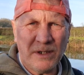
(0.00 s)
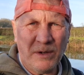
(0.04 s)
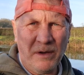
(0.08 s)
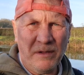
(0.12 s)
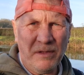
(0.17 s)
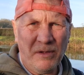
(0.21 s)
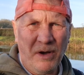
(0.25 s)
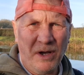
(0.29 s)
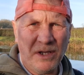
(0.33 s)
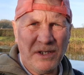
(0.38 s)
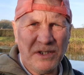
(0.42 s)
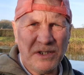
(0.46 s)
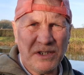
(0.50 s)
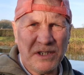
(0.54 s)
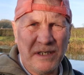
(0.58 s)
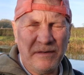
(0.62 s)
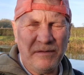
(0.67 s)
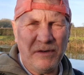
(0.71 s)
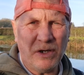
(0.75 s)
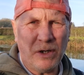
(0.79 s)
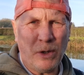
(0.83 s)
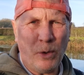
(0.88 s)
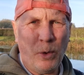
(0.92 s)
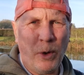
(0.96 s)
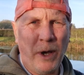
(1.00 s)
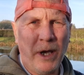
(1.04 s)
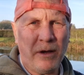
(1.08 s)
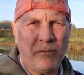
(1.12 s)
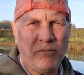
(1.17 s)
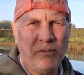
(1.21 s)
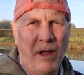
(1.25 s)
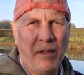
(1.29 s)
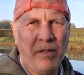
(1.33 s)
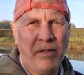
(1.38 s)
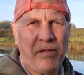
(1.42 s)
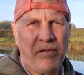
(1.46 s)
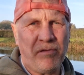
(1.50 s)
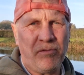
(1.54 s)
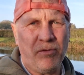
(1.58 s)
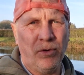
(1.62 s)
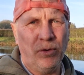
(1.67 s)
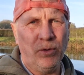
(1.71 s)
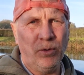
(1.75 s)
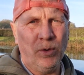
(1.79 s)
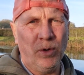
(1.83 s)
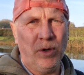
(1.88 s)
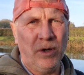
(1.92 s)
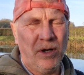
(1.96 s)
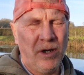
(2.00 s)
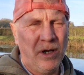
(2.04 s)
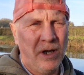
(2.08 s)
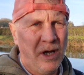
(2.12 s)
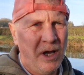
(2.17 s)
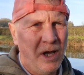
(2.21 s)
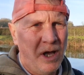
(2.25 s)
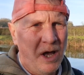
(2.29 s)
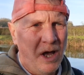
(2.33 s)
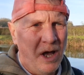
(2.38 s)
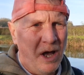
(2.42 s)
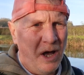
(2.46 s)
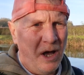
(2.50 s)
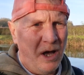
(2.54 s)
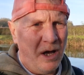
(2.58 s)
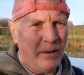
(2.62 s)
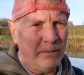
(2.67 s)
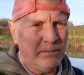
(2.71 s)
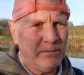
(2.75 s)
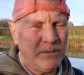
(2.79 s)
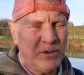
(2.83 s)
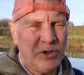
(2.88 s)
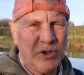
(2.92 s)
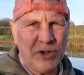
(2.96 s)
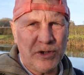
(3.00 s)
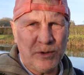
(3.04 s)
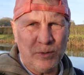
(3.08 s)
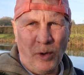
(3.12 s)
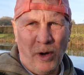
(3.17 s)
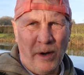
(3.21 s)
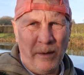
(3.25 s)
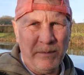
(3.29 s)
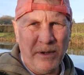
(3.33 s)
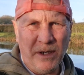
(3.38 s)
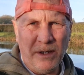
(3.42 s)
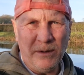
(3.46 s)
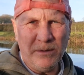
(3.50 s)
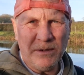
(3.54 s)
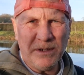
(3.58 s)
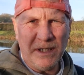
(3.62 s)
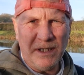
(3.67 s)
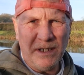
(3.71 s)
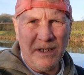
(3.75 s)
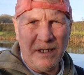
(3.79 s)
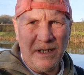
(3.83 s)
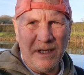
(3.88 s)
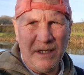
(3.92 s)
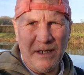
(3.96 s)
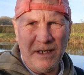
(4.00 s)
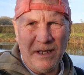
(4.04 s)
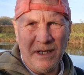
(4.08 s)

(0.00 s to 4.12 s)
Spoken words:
So I thought I'd just give you a quick run through just what I'm using.